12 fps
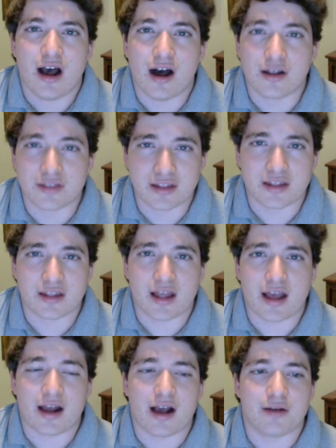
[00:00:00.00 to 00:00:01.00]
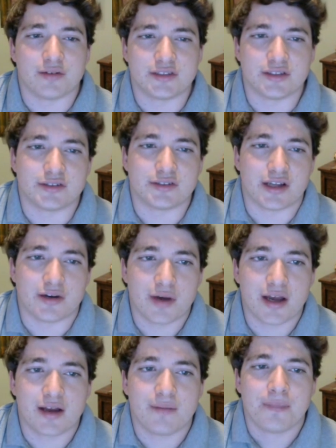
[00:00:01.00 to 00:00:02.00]
Other than that, I would still stay
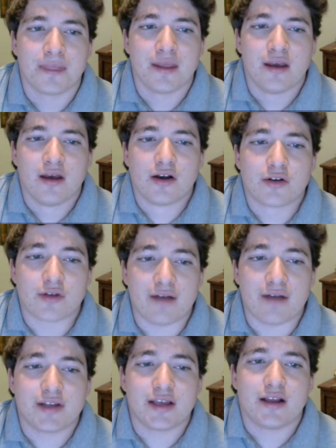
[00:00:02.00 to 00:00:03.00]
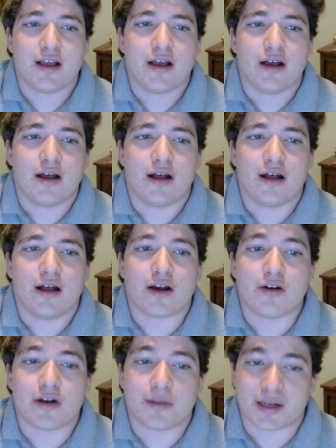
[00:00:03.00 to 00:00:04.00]
away. Gravity
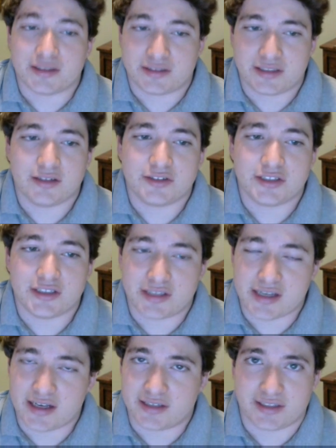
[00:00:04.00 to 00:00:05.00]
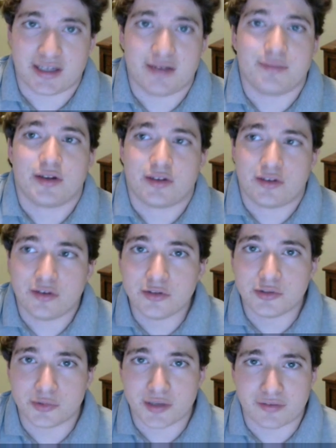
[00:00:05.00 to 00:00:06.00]
going up against CLG and TSM.
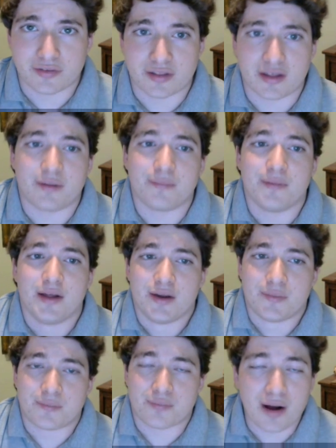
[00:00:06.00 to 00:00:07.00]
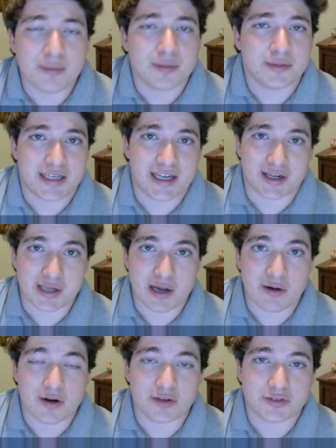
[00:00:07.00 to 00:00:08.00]
Huge week for them. Probably gonna
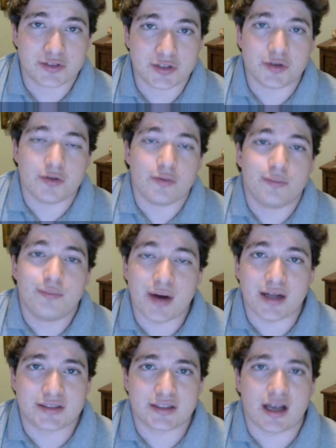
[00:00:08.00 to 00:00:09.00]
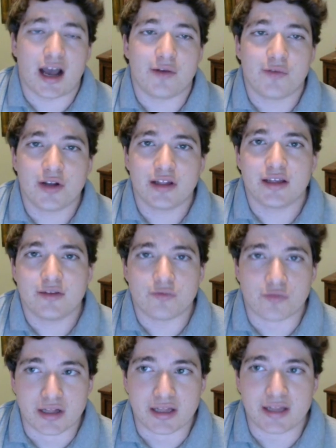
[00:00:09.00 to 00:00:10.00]
go 0-2, but I really,
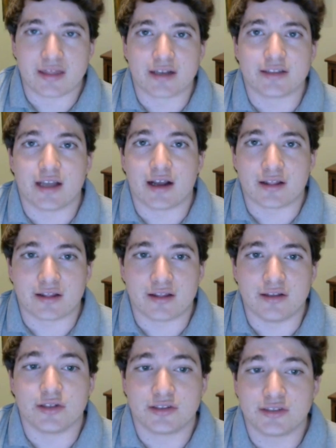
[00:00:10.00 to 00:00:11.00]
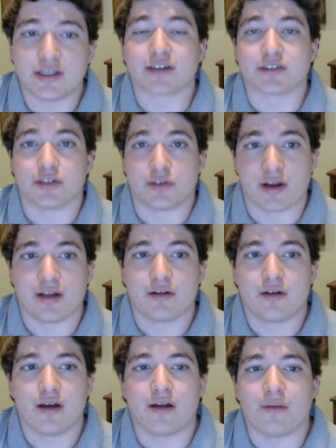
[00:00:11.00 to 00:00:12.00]
really think that this is actually great
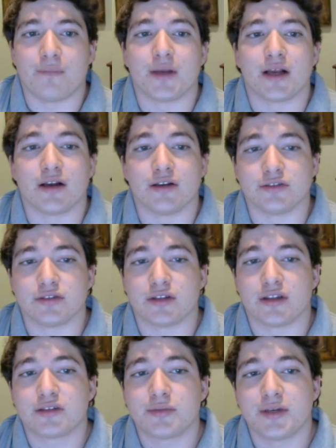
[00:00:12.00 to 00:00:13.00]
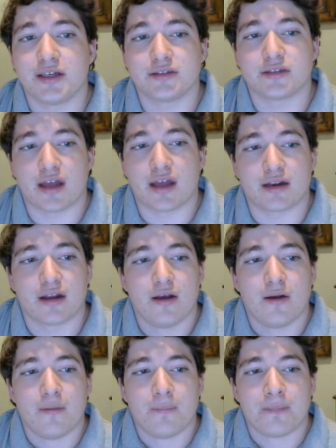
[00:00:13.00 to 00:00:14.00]
because this means that
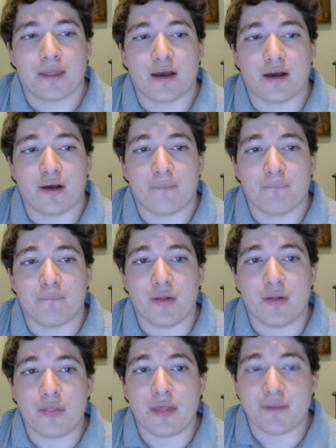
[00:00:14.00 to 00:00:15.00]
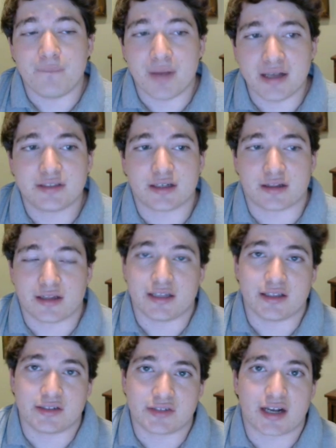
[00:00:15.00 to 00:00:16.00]
they basically, in
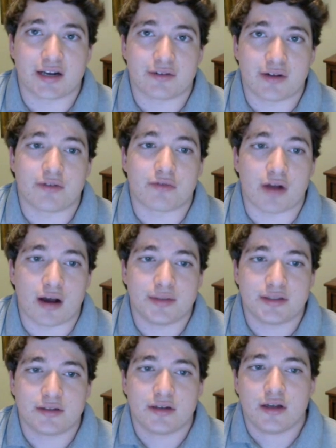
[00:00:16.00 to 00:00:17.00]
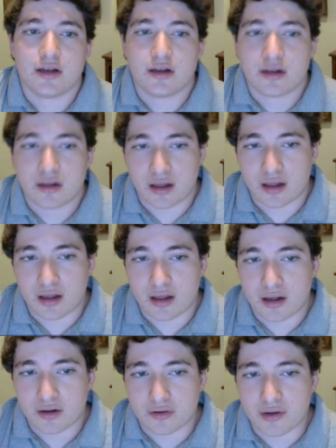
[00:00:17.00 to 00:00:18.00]
the second round robin,
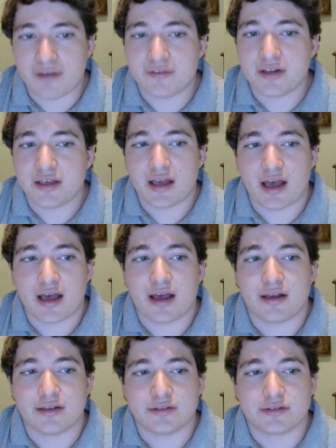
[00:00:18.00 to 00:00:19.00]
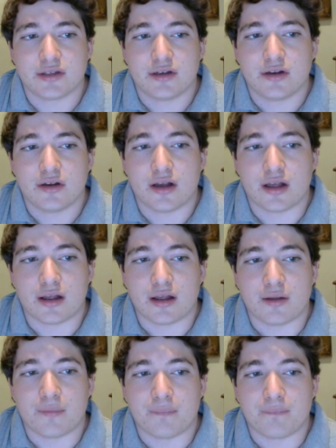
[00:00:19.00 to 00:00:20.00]
Gravity has
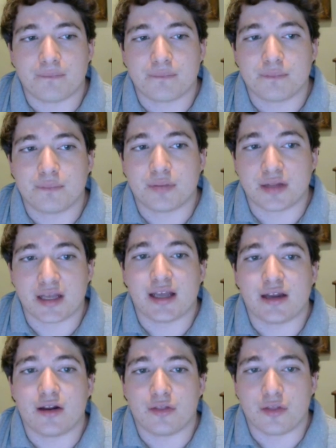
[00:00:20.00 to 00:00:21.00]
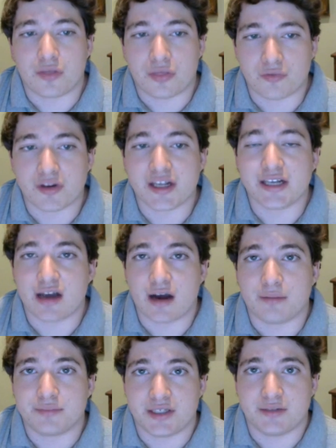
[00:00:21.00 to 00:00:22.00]
played the 3
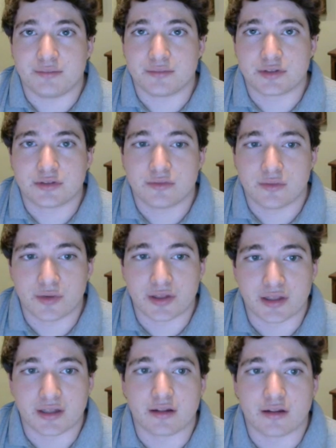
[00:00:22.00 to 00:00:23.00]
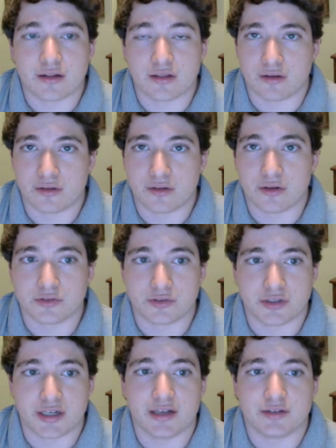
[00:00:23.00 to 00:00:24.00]
top teams within those
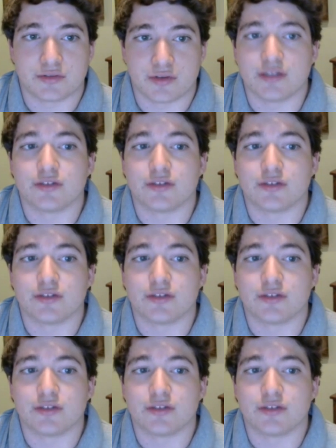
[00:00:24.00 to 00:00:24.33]
3 days, right?